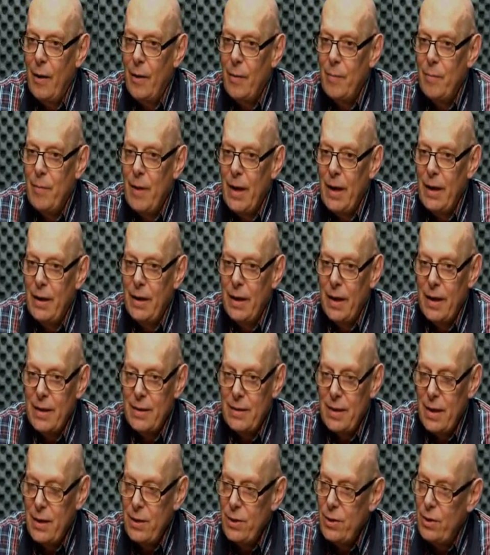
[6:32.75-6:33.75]
uh,
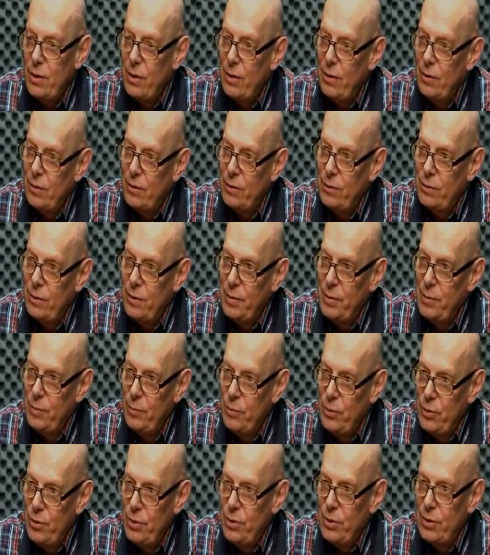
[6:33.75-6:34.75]
made essential
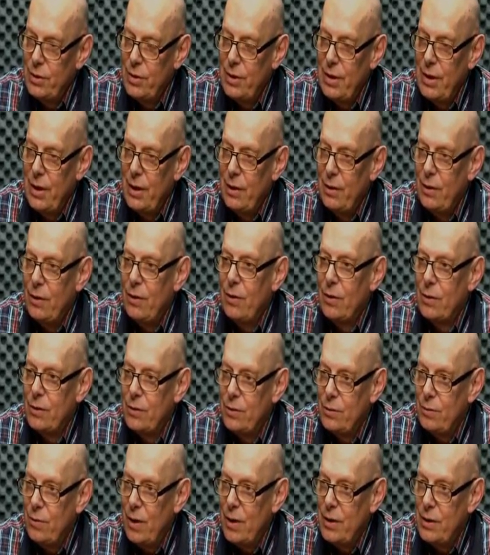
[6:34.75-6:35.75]
contribution in the
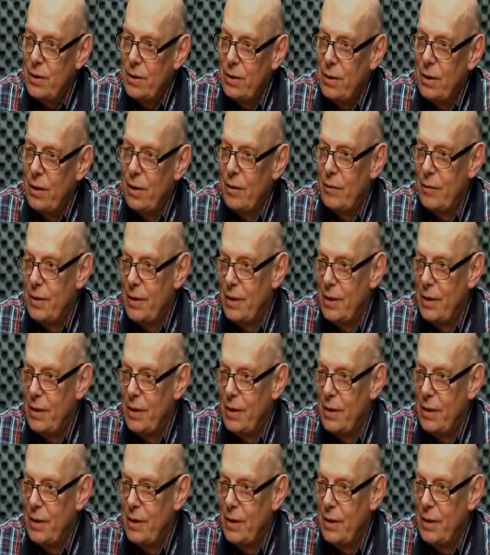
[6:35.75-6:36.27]
construction